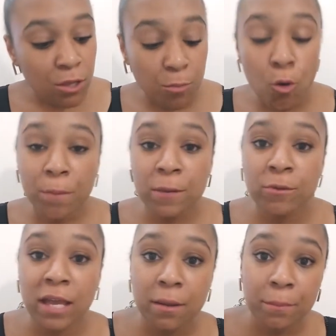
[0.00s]
The more
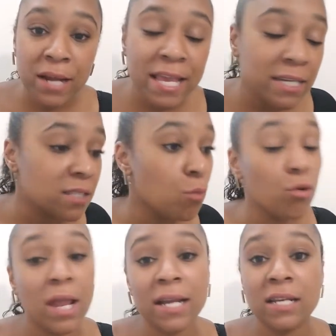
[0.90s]
people that complain, is the
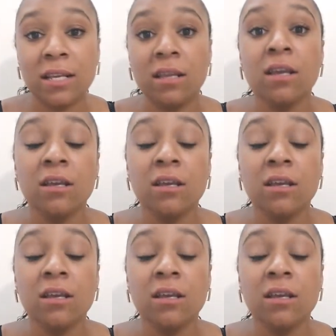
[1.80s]
more likely